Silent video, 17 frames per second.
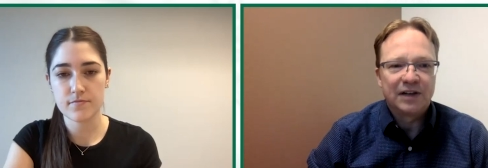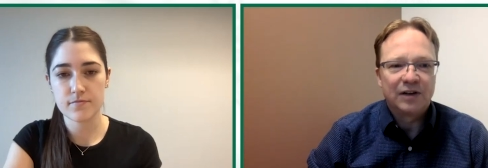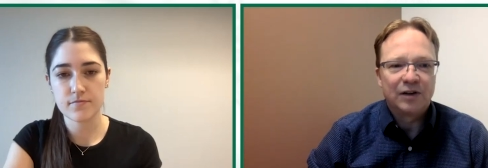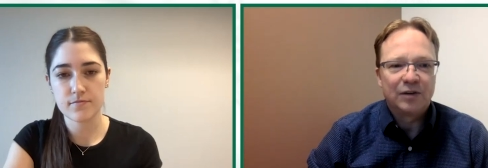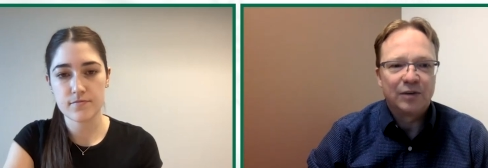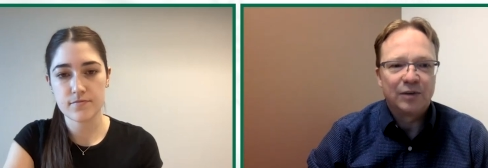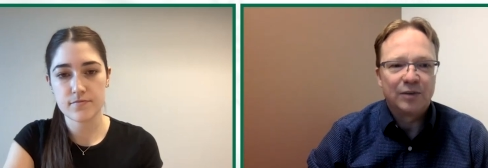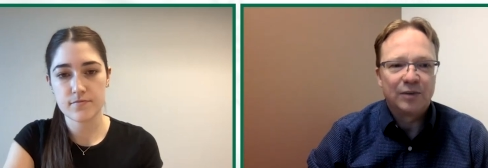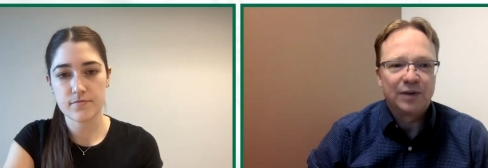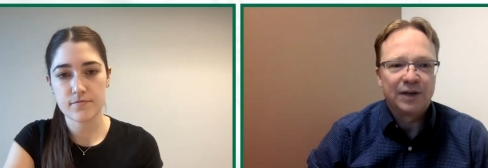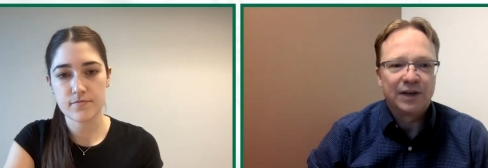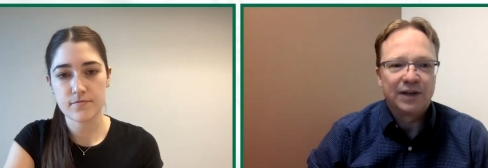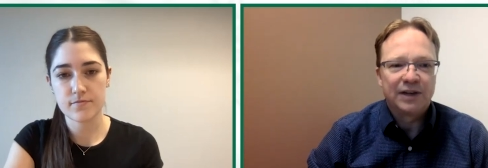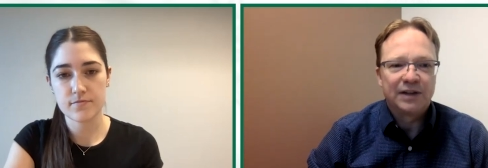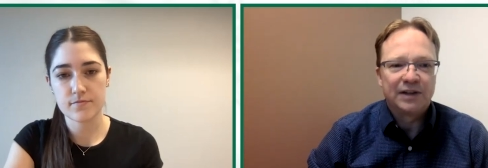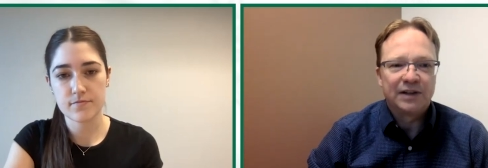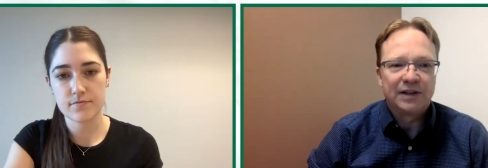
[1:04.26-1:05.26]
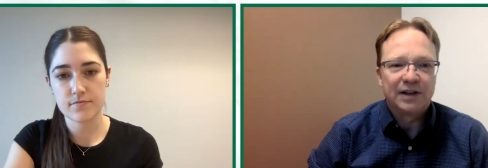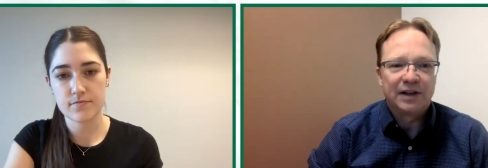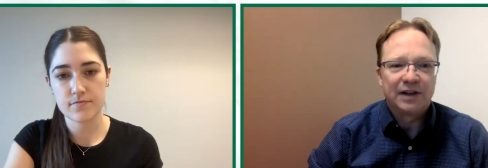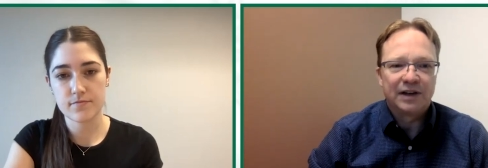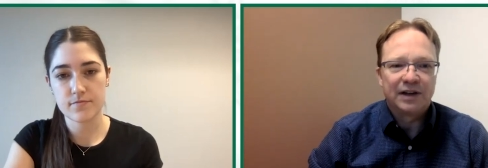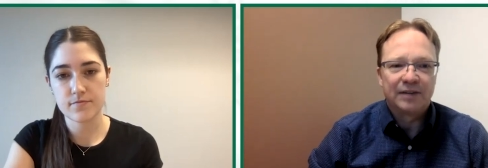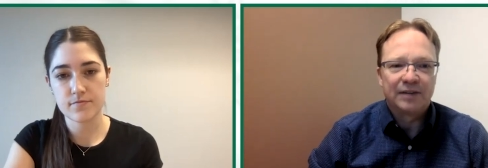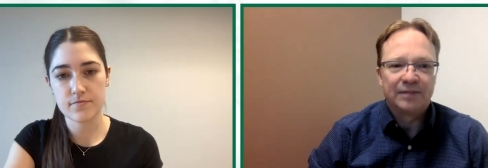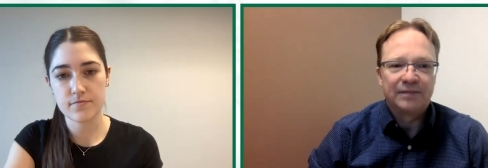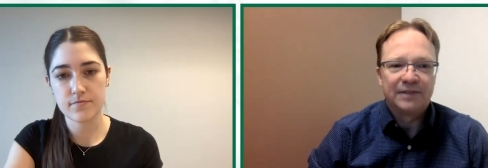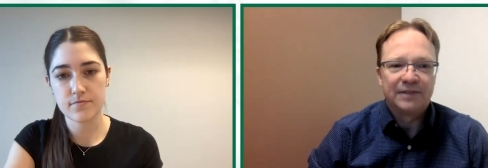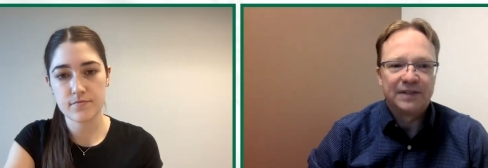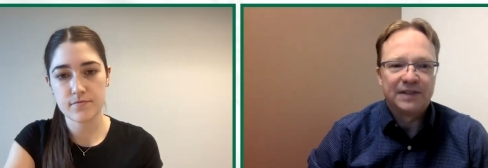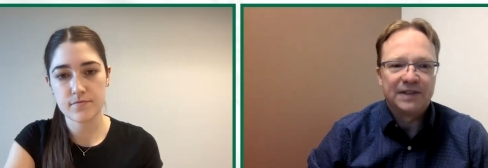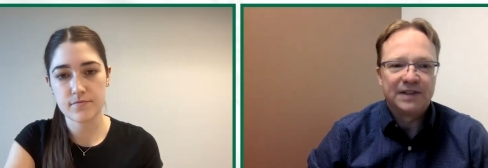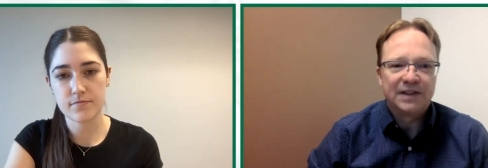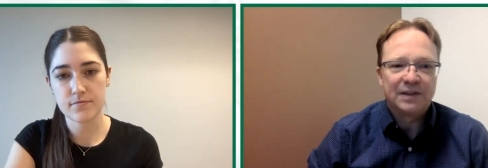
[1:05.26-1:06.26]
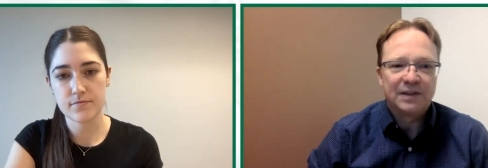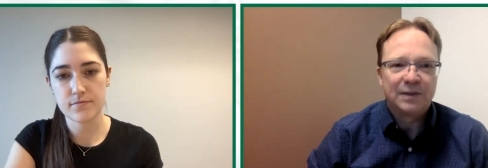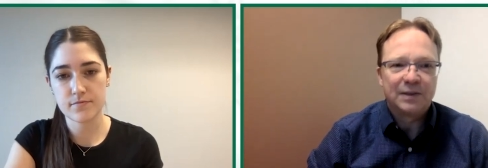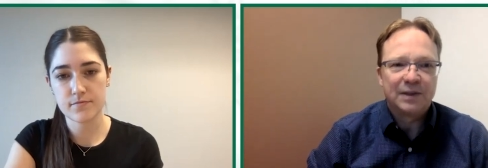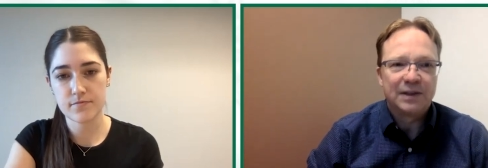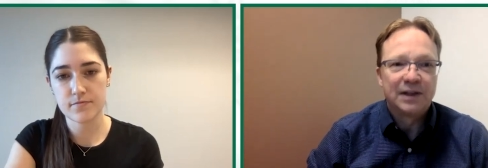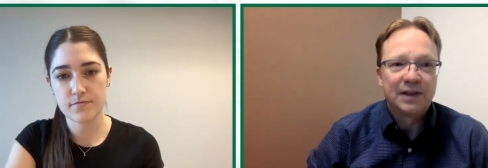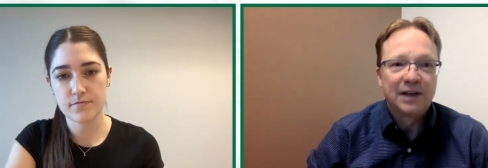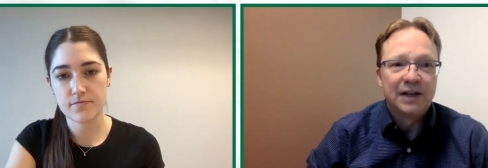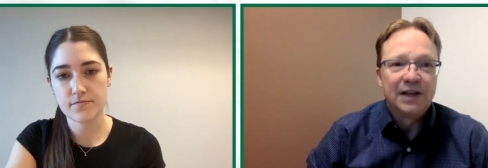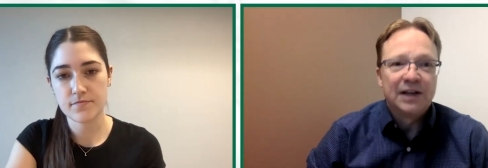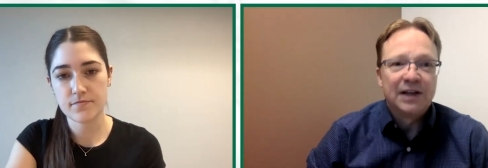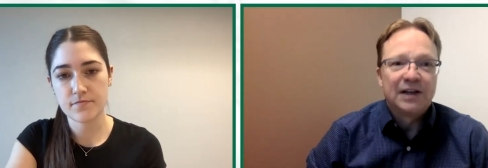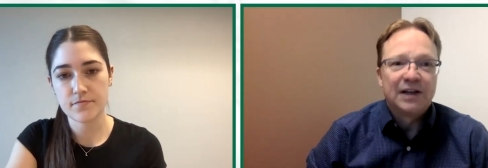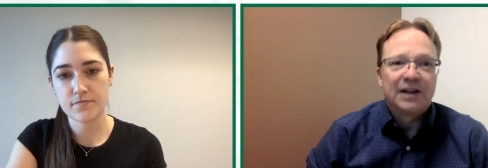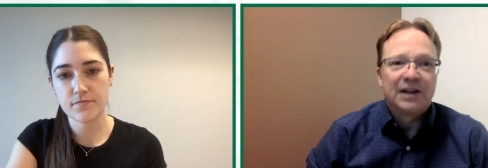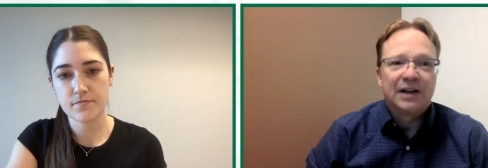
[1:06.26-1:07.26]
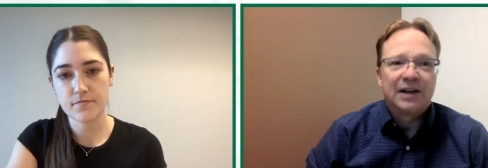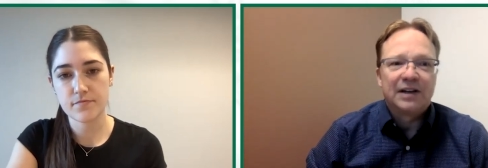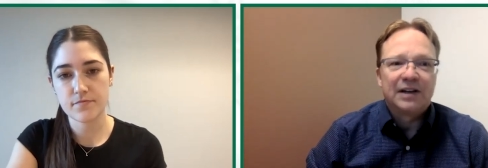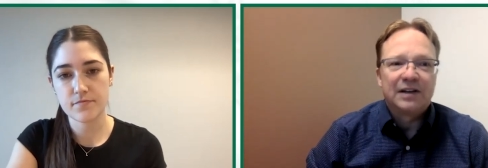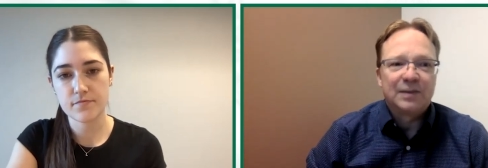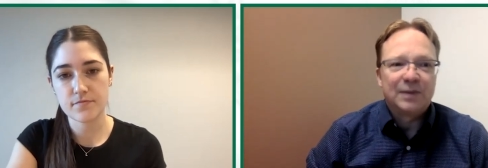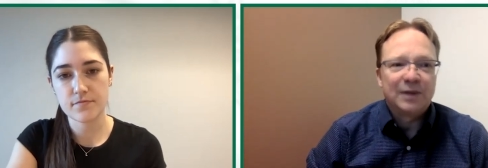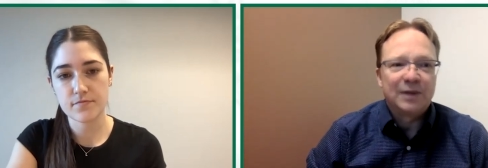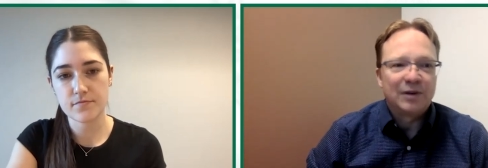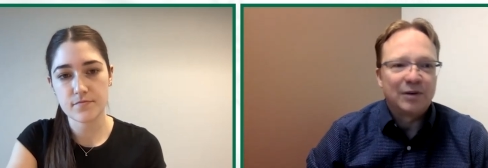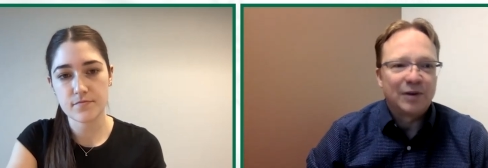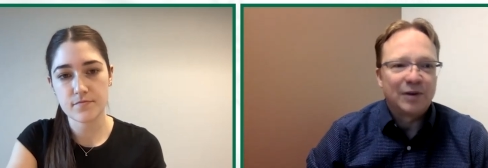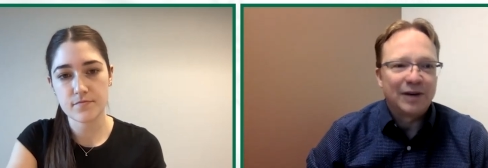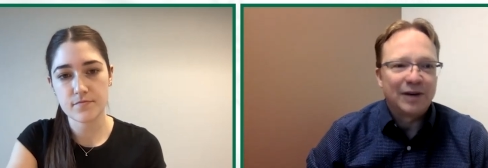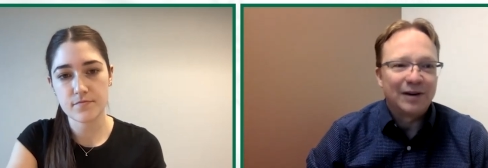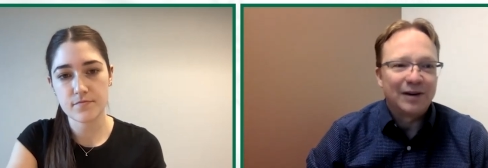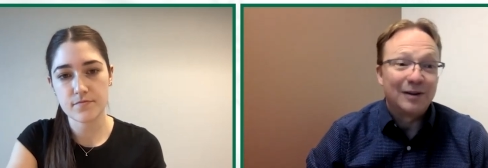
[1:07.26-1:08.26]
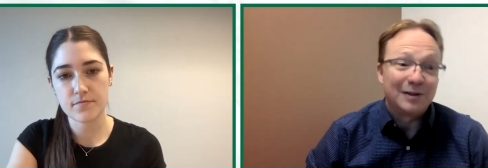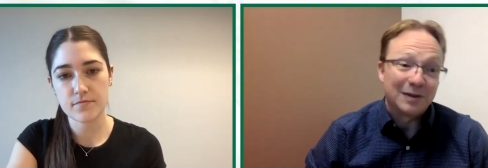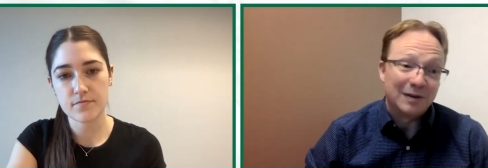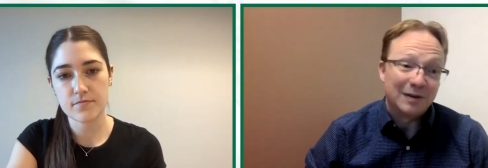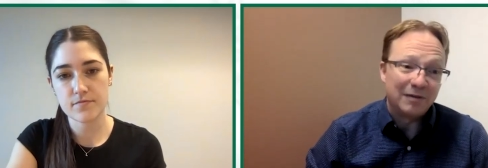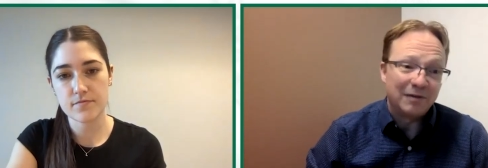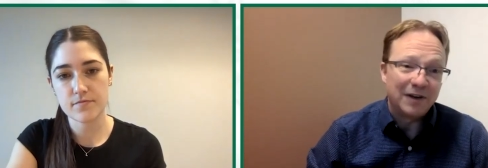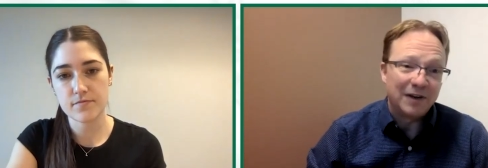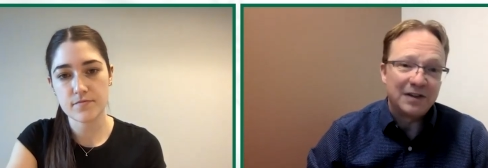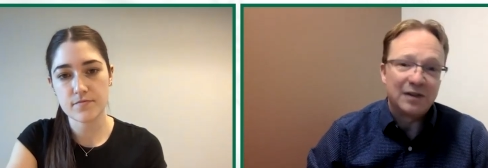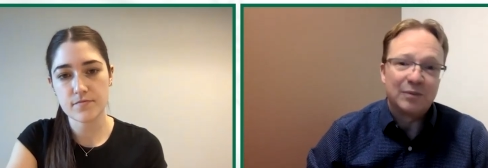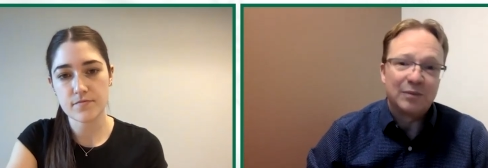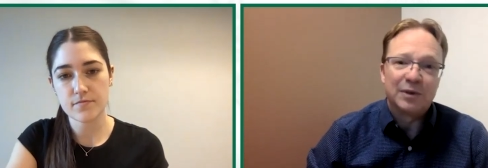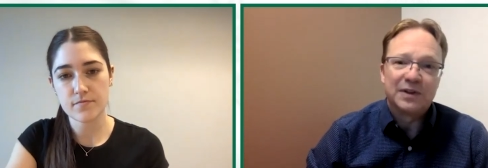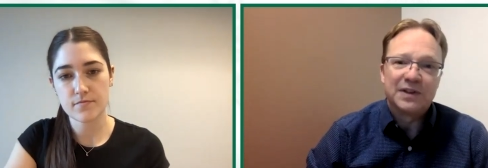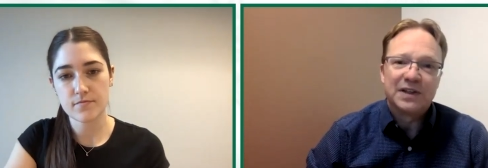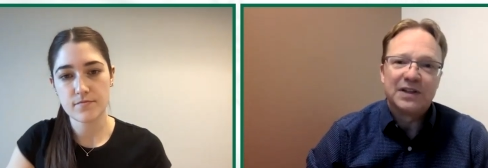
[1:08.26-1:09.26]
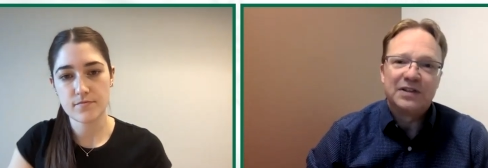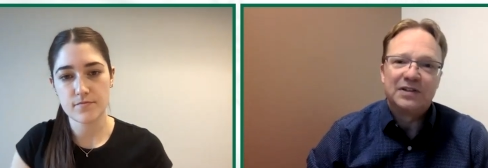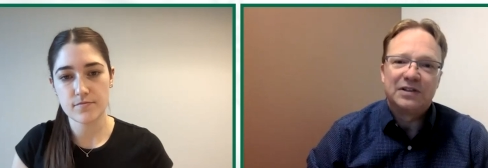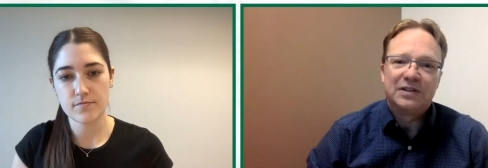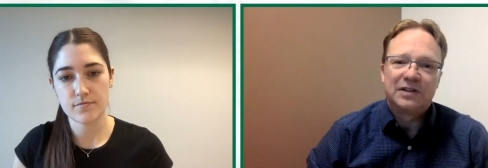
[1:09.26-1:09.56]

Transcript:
Speaker 1: human brain um, disease, but uh, it's been quite, it's an invasive procedure.